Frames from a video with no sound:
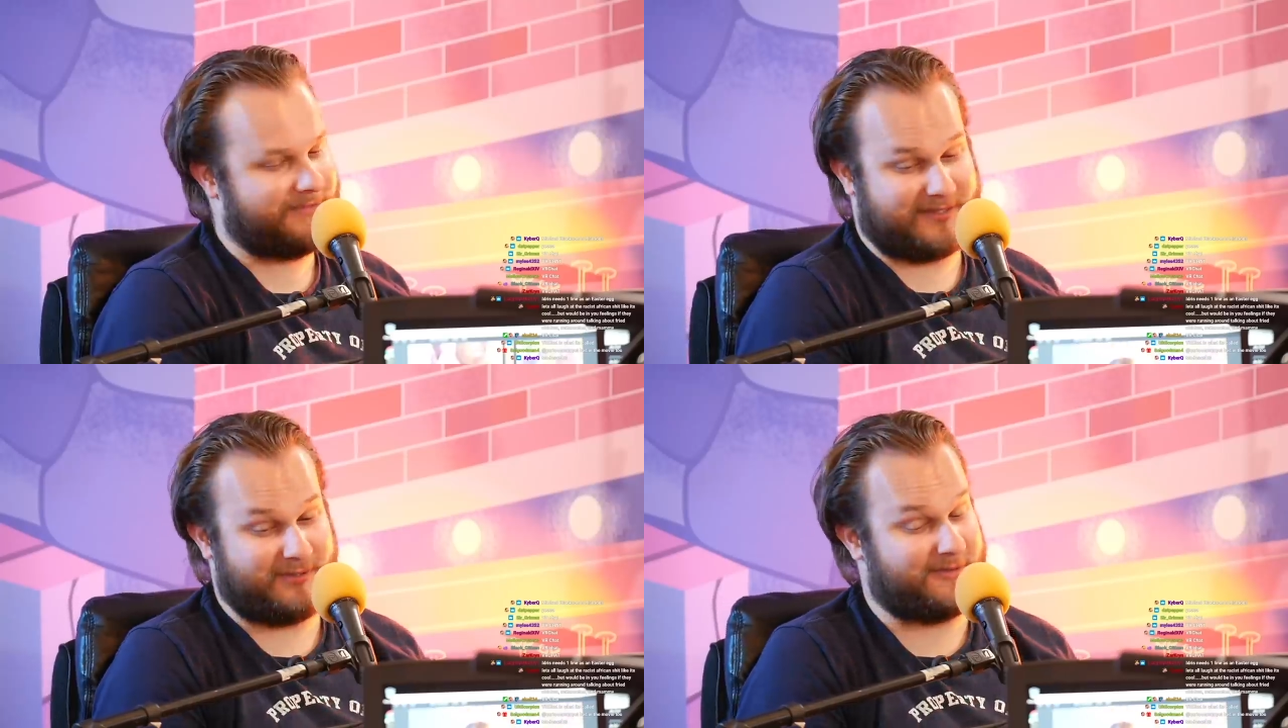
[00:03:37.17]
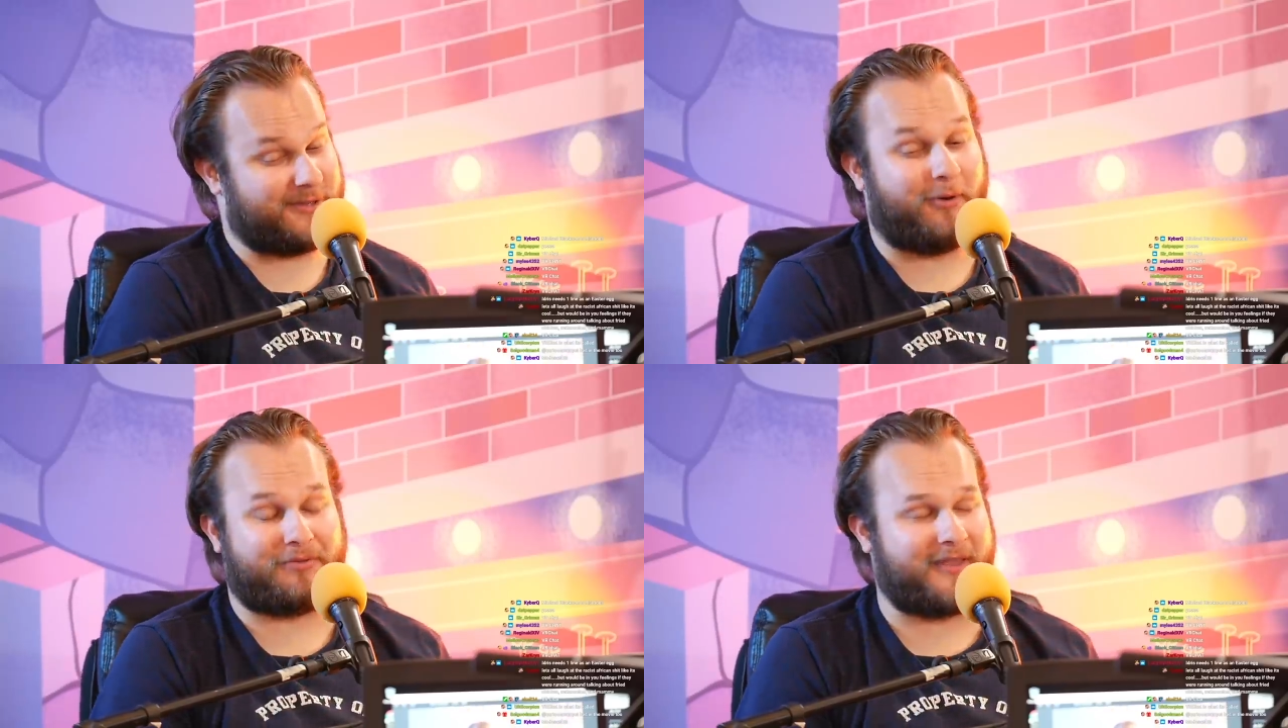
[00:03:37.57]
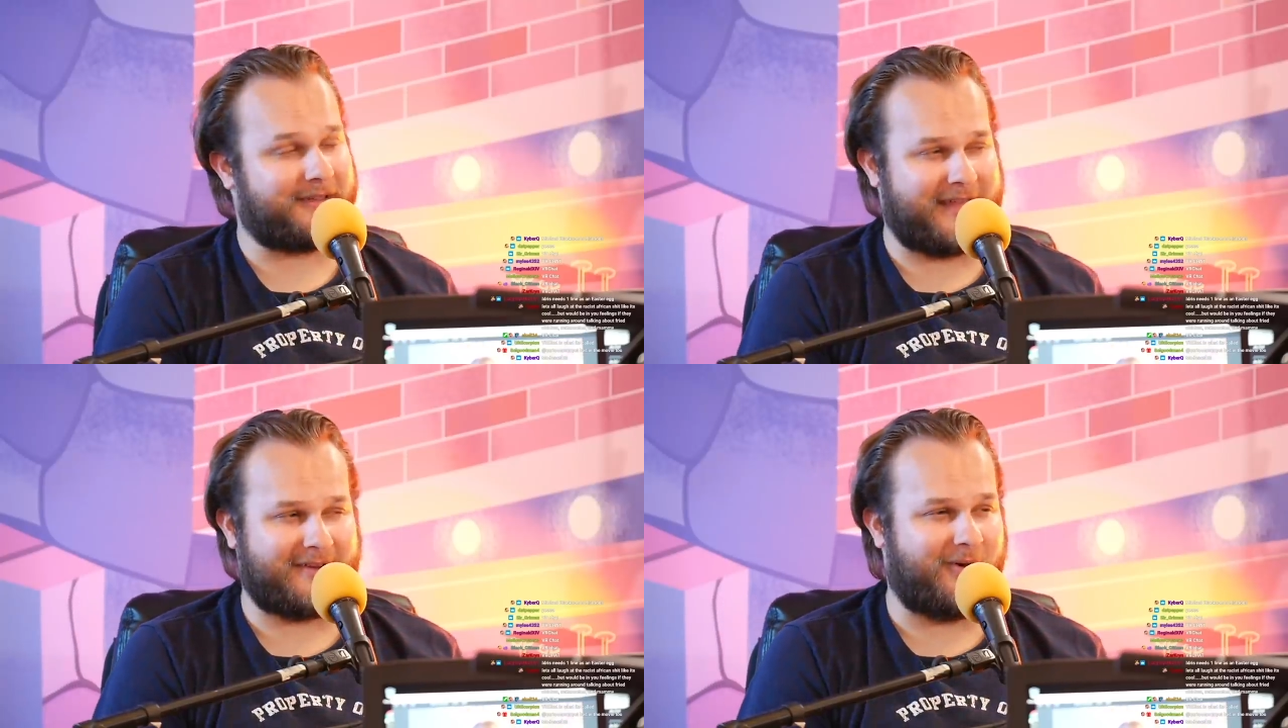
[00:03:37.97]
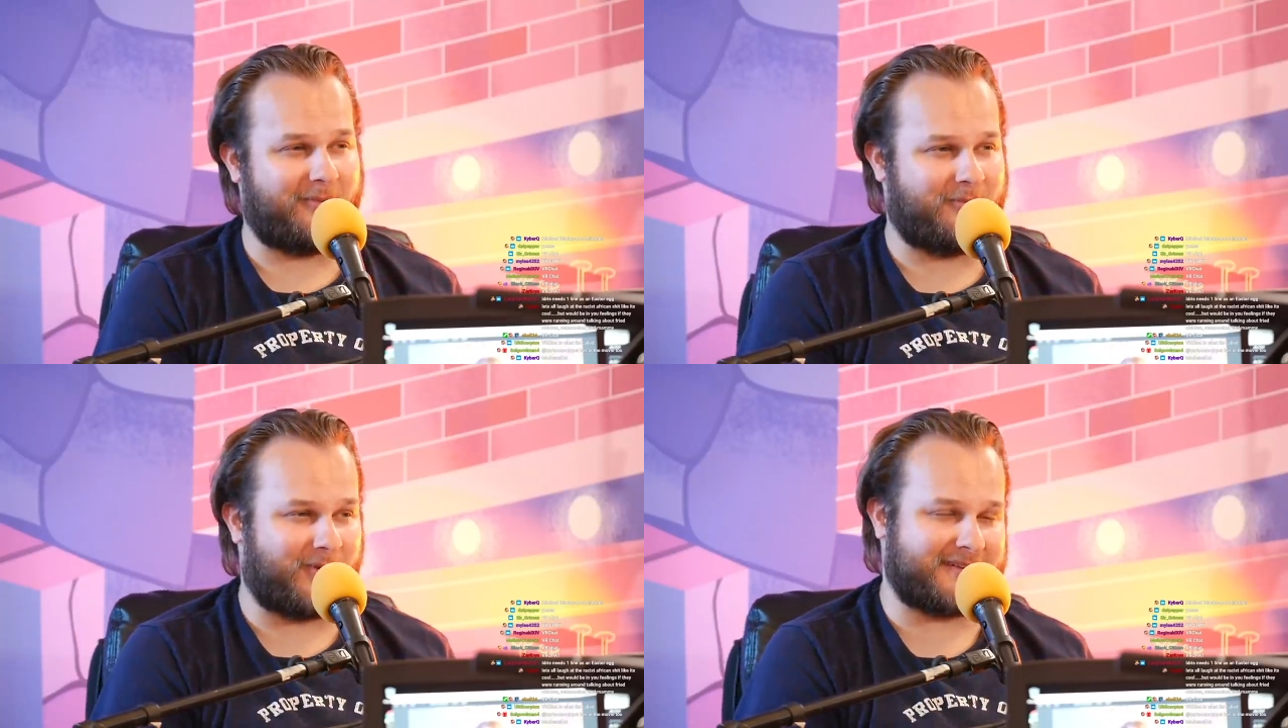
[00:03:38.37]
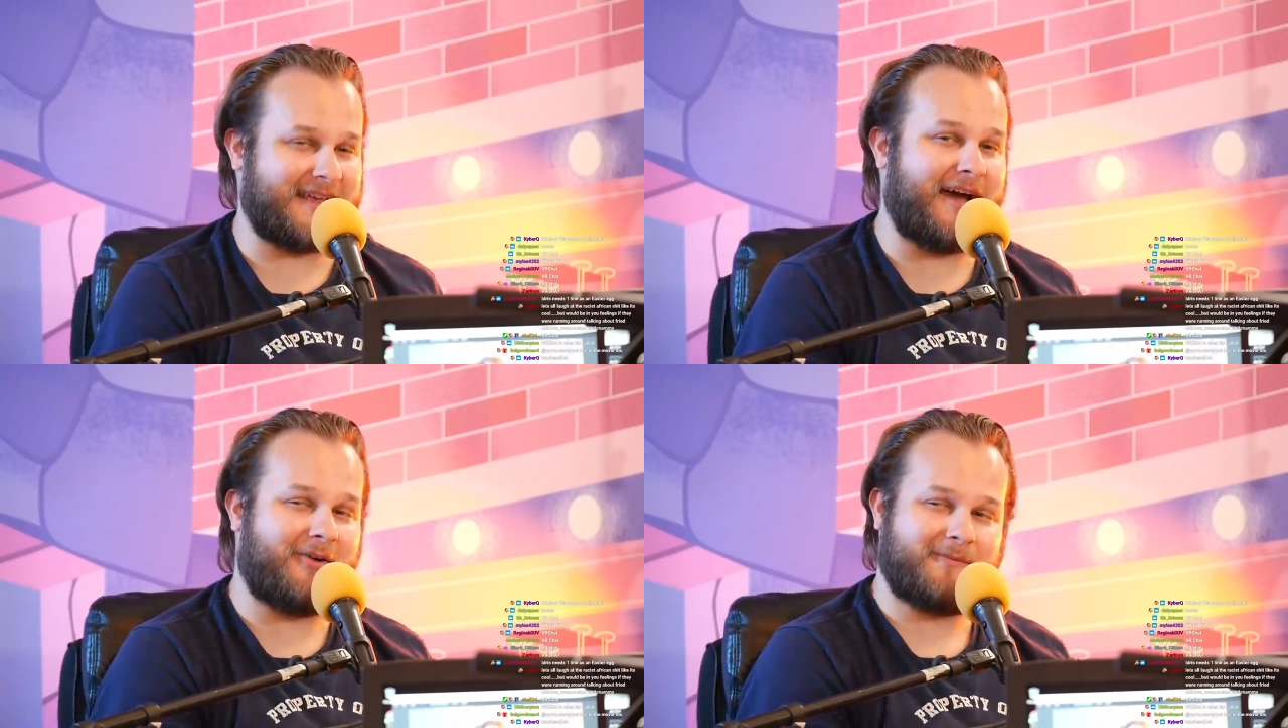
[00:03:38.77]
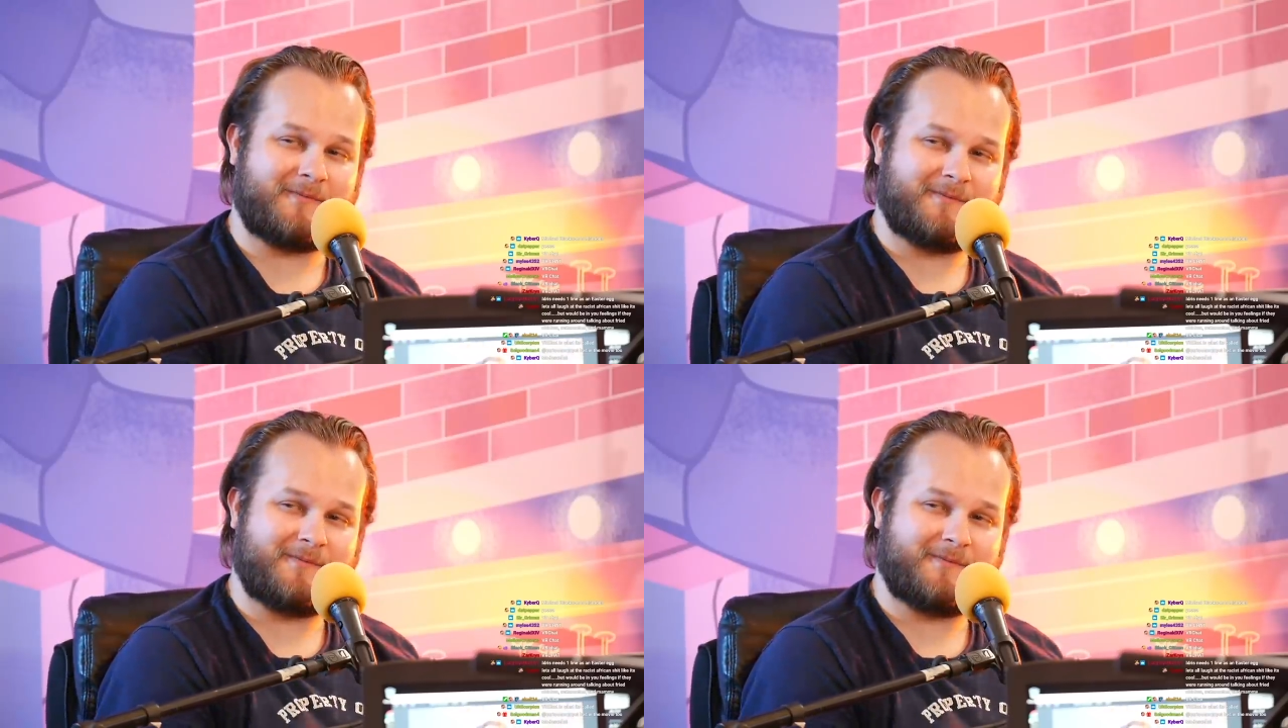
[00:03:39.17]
just do this whole thing and they had it all worked out.